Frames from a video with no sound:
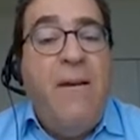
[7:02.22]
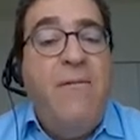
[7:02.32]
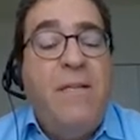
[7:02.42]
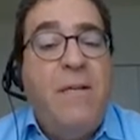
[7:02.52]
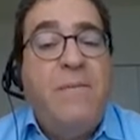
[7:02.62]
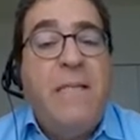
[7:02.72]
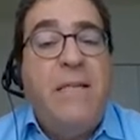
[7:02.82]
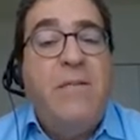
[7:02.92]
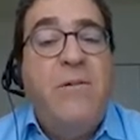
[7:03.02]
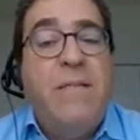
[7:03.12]
every
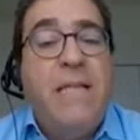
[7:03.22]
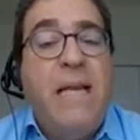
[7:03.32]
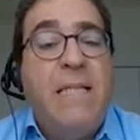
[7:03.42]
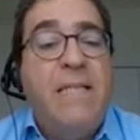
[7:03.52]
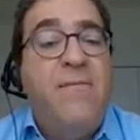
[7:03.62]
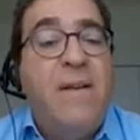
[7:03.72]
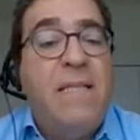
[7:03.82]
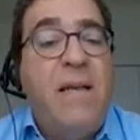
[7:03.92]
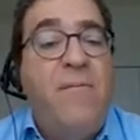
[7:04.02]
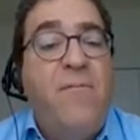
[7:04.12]
subsector is negative
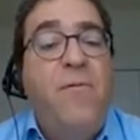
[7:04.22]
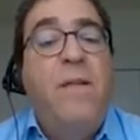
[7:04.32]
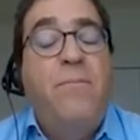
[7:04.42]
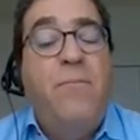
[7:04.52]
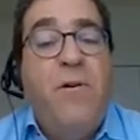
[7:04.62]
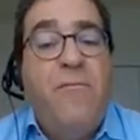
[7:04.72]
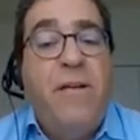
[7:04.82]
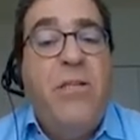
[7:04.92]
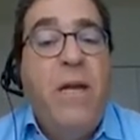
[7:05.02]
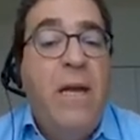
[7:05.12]
except food and
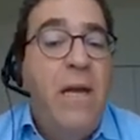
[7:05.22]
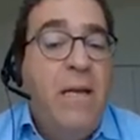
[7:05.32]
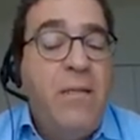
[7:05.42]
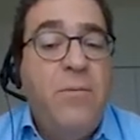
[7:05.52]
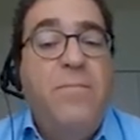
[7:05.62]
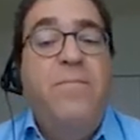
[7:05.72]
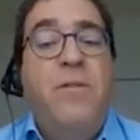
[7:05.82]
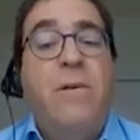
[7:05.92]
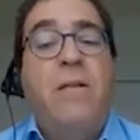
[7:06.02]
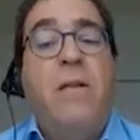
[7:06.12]
beverage. So
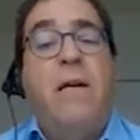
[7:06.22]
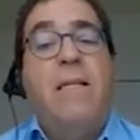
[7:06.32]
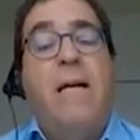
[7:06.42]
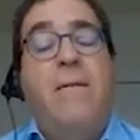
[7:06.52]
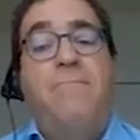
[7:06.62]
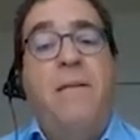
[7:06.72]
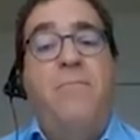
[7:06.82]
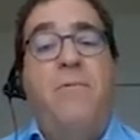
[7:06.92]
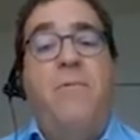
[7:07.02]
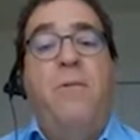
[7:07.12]
during the lockdown,
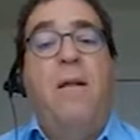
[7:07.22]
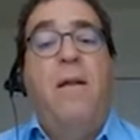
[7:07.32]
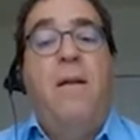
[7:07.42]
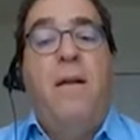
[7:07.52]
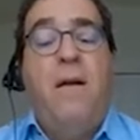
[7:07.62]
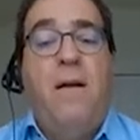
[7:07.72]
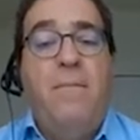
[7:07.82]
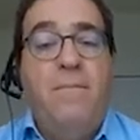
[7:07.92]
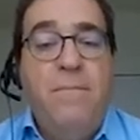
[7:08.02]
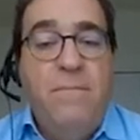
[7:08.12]
people
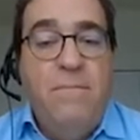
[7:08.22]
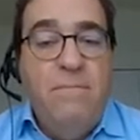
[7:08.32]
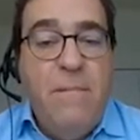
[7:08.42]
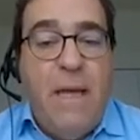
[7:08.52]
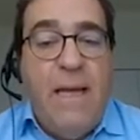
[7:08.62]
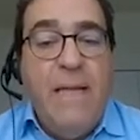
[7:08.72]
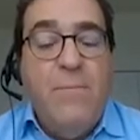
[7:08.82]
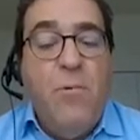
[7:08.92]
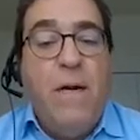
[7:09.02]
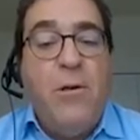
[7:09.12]
ate
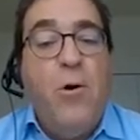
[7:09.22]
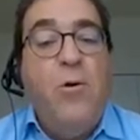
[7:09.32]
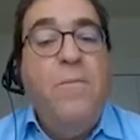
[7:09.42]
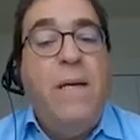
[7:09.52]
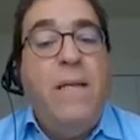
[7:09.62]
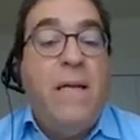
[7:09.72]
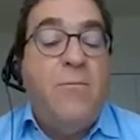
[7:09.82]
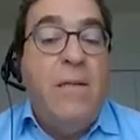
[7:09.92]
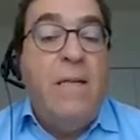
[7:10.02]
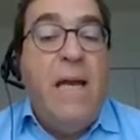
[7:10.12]
it more at home, and
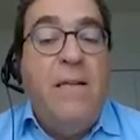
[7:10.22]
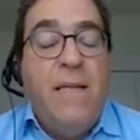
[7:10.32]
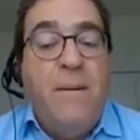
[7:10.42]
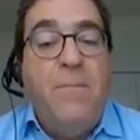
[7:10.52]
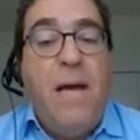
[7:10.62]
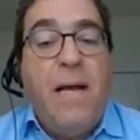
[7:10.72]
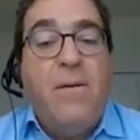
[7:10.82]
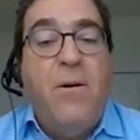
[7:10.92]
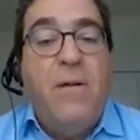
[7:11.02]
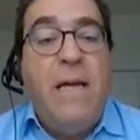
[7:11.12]
that really had an
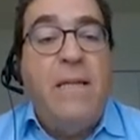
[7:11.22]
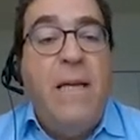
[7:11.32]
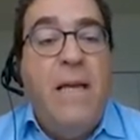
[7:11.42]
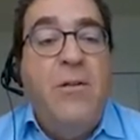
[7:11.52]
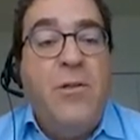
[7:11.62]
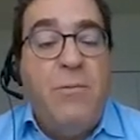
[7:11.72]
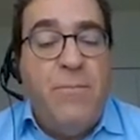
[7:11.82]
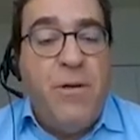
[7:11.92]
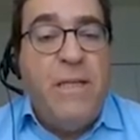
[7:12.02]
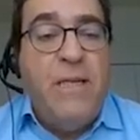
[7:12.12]
impact on that
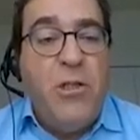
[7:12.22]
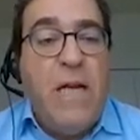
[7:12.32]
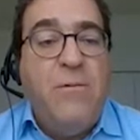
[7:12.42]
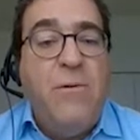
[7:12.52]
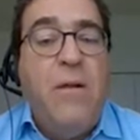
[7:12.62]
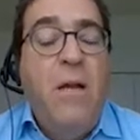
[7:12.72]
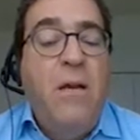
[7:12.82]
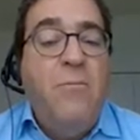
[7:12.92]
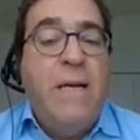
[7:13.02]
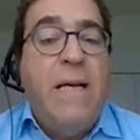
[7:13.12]
industry. But in general,
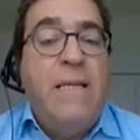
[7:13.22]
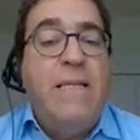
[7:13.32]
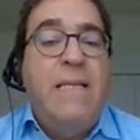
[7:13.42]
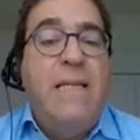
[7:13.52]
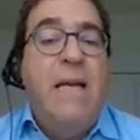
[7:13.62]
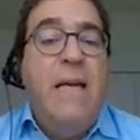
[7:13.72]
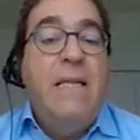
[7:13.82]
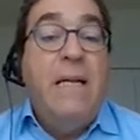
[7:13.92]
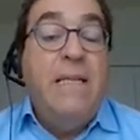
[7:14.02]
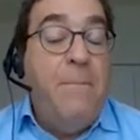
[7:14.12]
we can see
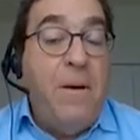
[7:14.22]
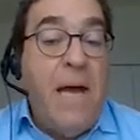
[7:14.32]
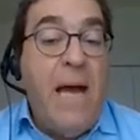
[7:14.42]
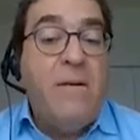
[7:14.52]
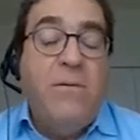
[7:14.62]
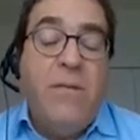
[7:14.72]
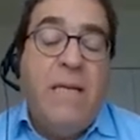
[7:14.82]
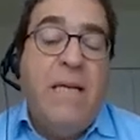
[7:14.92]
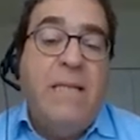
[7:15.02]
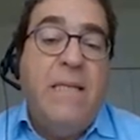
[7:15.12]
that the impact on the
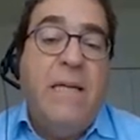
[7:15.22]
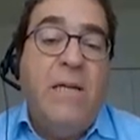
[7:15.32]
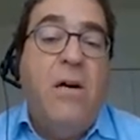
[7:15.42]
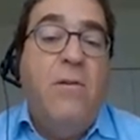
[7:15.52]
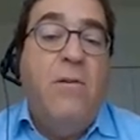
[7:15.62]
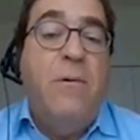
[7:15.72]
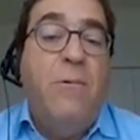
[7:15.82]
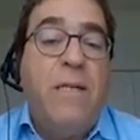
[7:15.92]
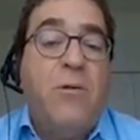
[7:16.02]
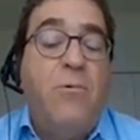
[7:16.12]
Canadian economy
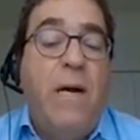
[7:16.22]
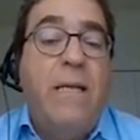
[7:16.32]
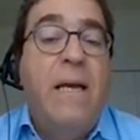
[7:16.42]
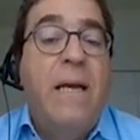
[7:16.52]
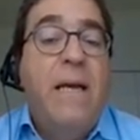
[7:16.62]
was quite